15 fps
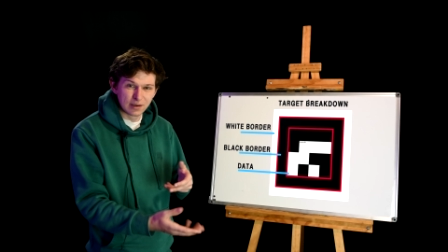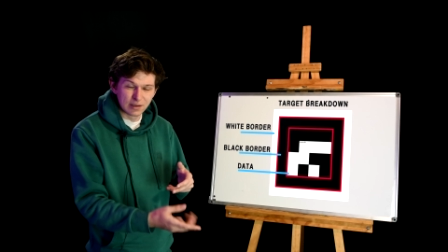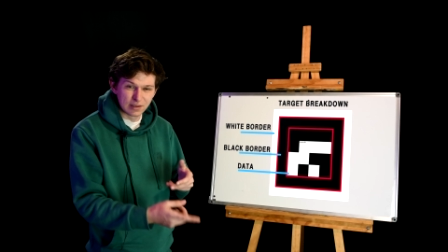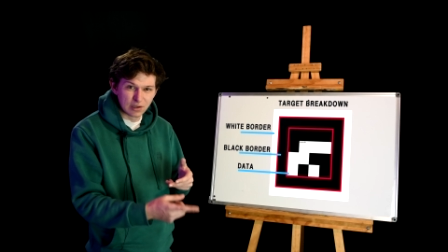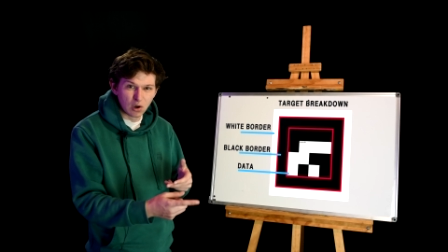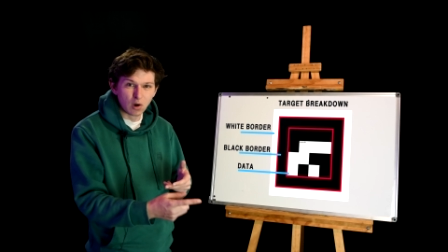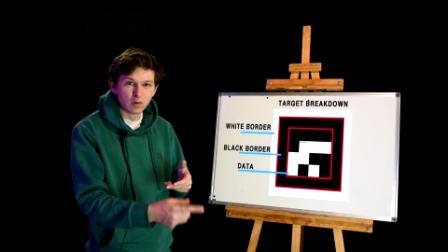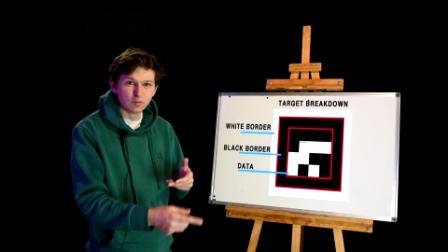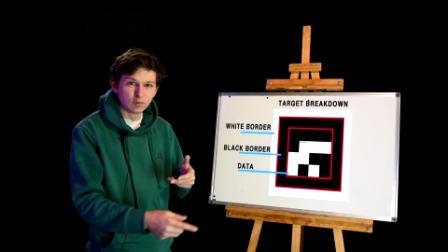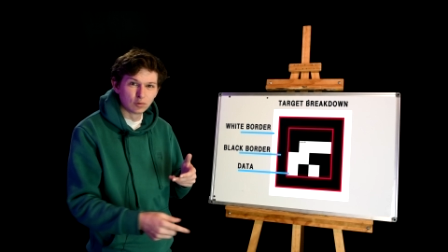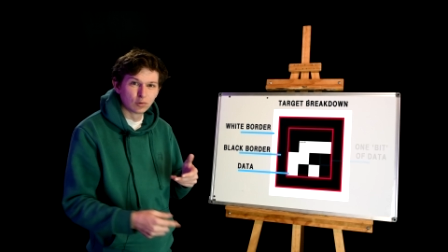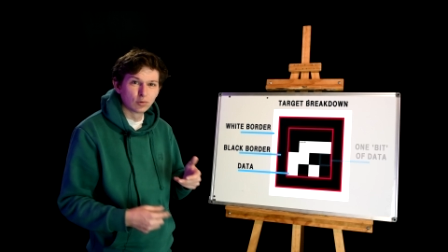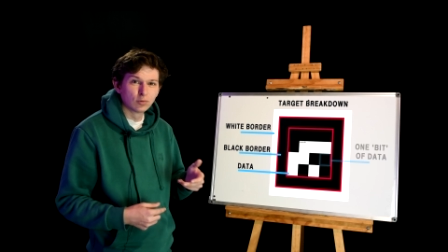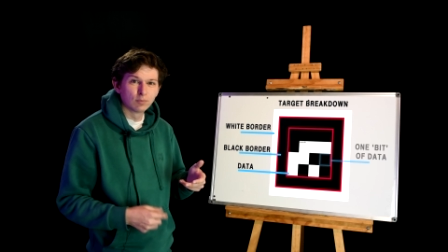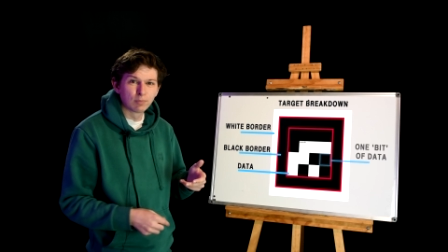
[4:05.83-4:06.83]
the
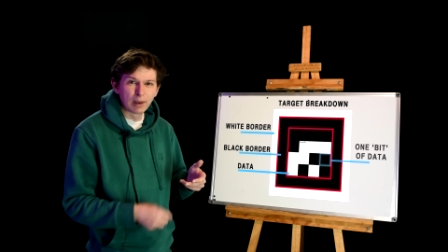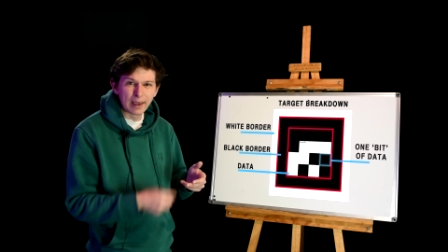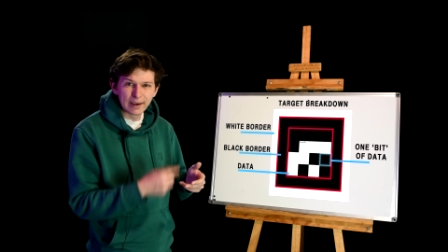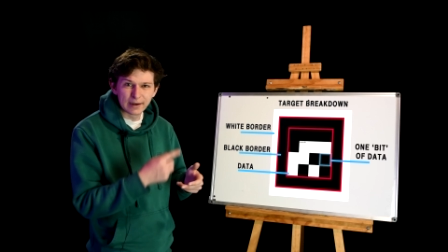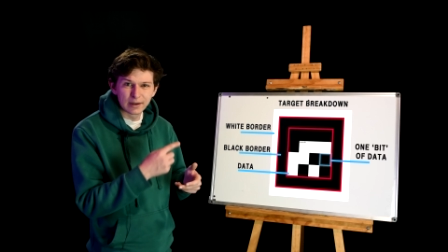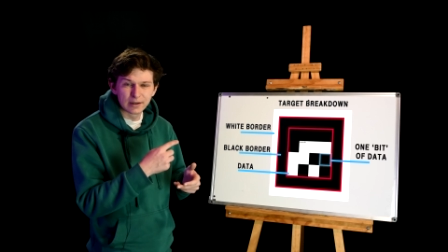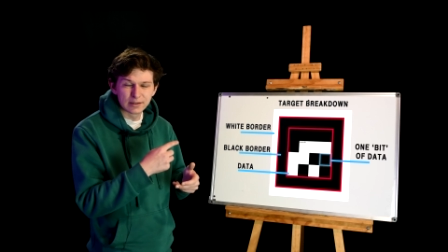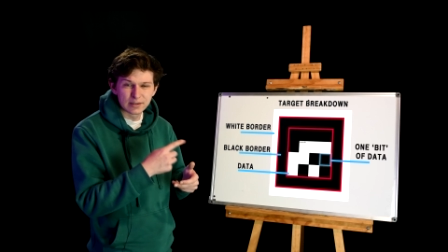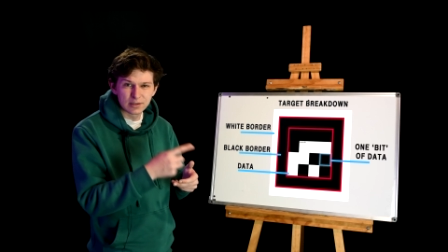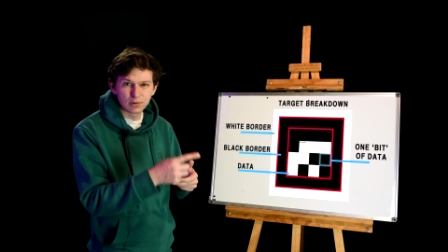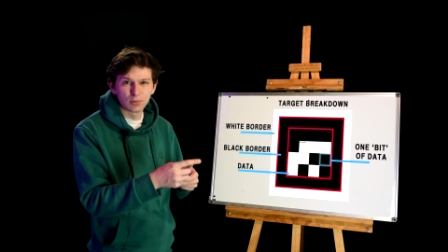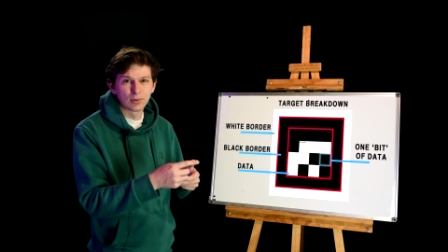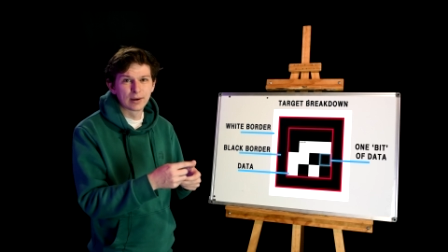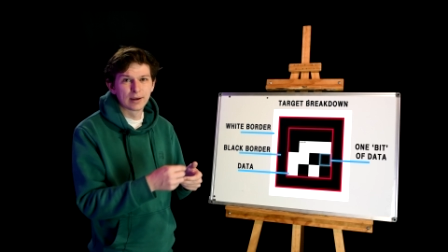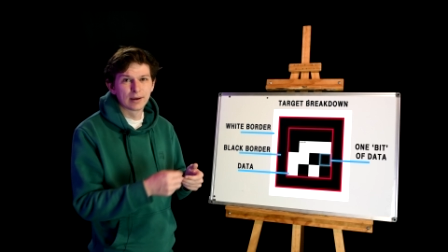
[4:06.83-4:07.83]
overall black
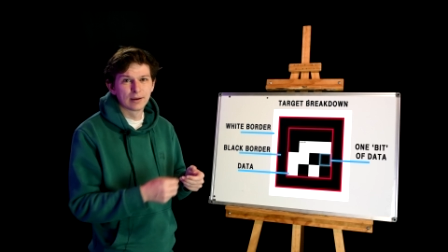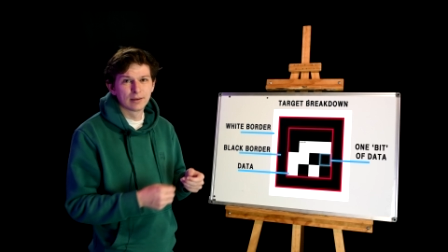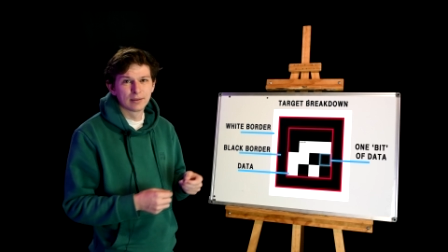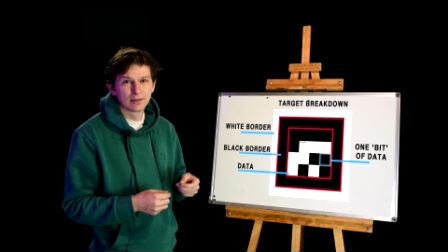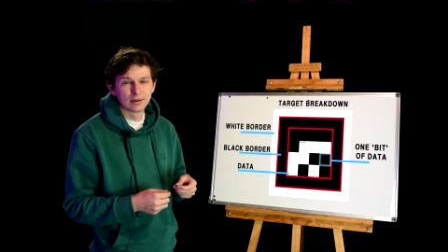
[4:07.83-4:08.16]
square